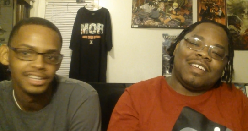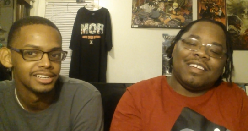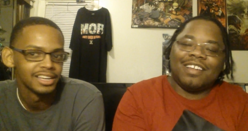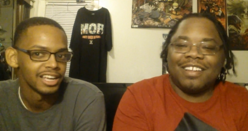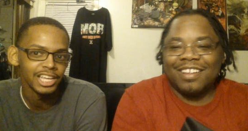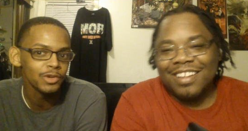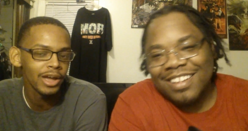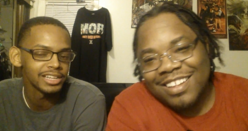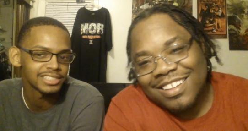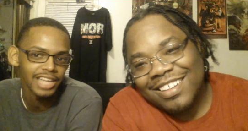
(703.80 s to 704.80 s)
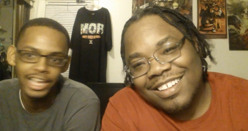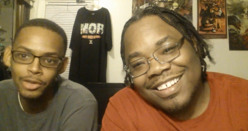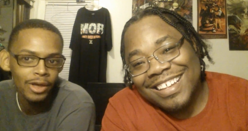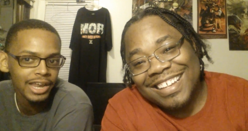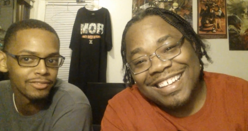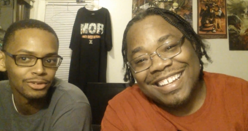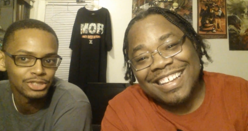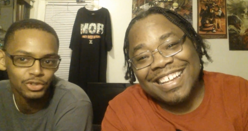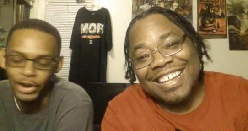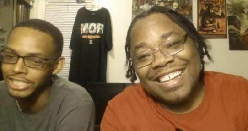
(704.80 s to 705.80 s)
Speaker 1: you ain't say you ain't never
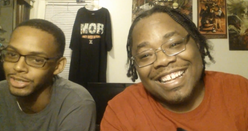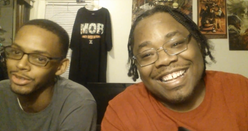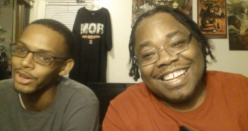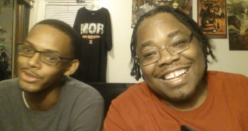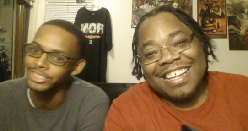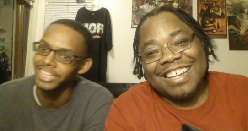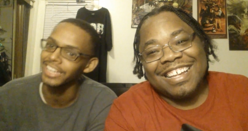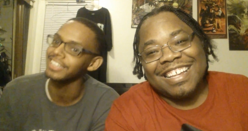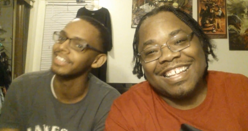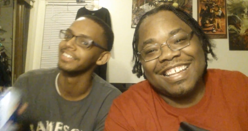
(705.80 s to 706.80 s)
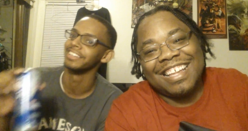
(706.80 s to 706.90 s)
gonna scratch your nose, nigga.